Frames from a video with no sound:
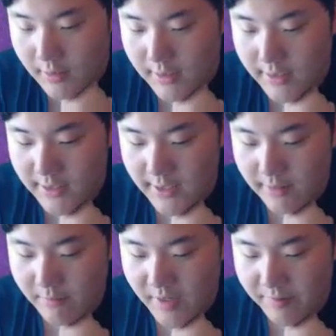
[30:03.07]
Then
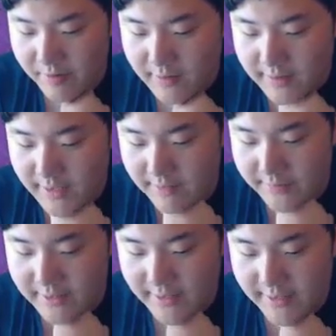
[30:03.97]
again, my opponent doesn't have
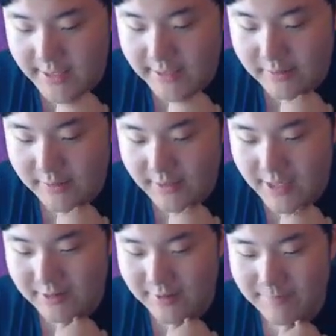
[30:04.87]
a solid answer to
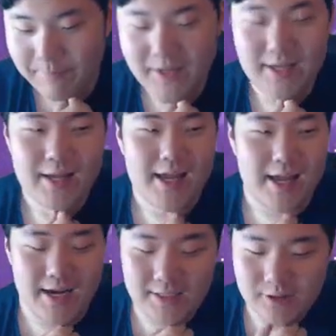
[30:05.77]
Gashion.
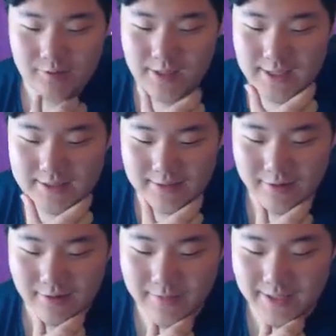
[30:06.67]
And I just realized it
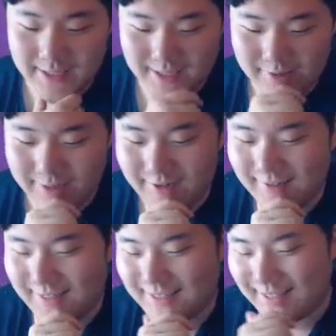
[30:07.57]
could have been Giga Drain
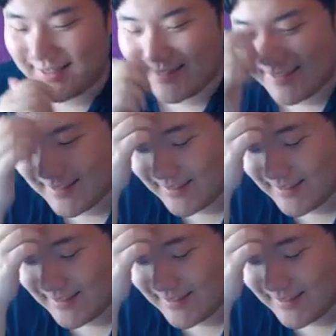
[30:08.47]
on this Celesteela